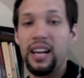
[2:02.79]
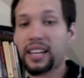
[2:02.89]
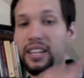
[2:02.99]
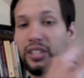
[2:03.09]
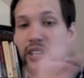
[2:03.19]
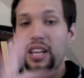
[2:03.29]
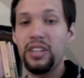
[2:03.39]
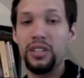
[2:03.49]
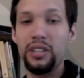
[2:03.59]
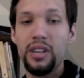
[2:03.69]

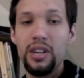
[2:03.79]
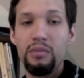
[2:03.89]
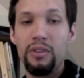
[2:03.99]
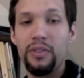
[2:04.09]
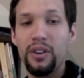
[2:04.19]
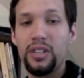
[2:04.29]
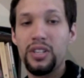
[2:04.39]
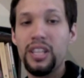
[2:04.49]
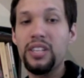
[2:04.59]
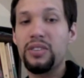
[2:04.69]
education, referred to
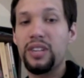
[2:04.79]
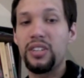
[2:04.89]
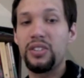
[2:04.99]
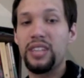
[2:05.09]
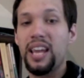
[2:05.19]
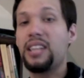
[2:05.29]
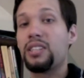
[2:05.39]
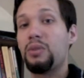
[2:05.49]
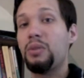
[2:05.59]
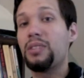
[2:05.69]
his credentials as,
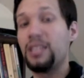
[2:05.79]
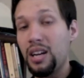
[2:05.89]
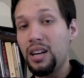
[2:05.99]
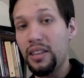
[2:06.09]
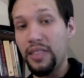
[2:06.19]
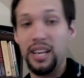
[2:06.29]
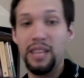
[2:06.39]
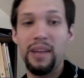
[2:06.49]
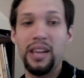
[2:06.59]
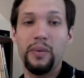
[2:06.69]
quote, dung that he
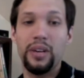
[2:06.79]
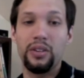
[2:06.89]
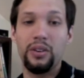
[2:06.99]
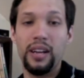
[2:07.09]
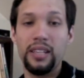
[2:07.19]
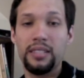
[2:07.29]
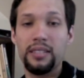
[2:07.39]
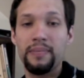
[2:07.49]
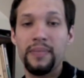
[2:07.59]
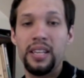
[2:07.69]
might win Christ.
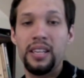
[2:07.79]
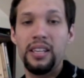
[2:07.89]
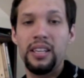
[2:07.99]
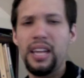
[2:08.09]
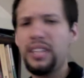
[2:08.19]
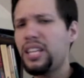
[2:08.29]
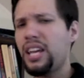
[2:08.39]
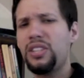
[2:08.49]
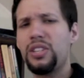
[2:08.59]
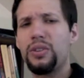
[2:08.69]

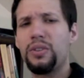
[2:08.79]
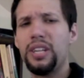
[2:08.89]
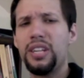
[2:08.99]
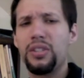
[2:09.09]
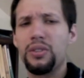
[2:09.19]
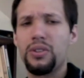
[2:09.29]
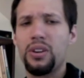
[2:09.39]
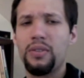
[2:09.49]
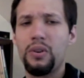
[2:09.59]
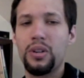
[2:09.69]
Education and credentials are,
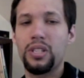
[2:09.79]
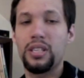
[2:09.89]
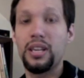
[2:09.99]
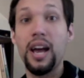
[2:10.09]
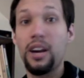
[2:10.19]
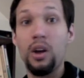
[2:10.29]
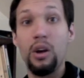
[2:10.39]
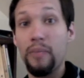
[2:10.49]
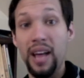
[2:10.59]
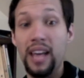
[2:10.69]
of course, not at
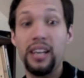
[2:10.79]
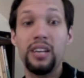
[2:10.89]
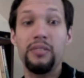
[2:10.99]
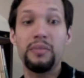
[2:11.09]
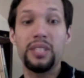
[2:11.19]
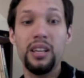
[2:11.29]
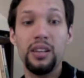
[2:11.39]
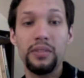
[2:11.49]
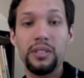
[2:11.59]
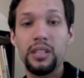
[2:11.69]
all bad in of
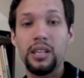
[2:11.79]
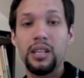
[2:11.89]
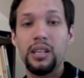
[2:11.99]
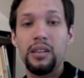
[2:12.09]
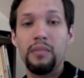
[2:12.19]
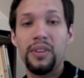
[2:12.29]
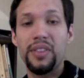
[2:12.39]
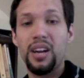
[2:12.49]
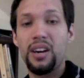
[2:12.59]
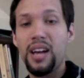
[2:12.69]
themselves, but
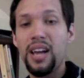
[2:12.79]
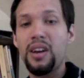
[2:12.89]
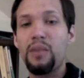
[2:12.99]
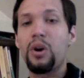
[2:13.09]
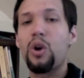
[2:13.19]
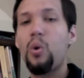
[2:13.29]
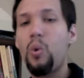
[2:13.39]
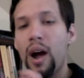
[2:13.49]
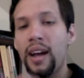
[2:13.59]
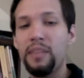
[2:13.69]
they are not a
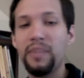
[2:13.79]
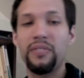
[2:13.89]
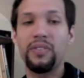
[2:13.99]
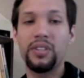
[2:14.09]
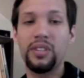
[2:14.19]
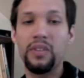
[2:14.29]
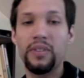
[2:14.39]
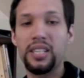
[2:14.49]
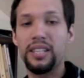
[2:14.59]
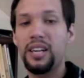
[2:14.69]
requirement for
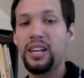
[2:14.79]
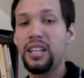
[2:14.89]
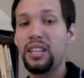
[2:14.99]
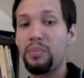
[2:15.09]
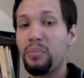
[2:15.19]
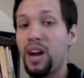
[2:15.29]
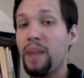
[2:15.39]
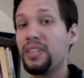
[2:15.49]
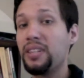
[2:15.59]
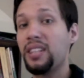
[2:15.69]
service, and they are not the
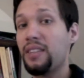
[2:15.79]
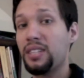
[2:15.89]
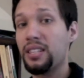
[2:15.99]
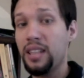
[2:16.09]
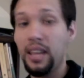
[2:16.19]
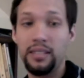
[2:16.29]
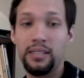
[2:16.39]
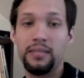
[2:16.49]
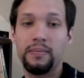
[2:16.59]
promise of success.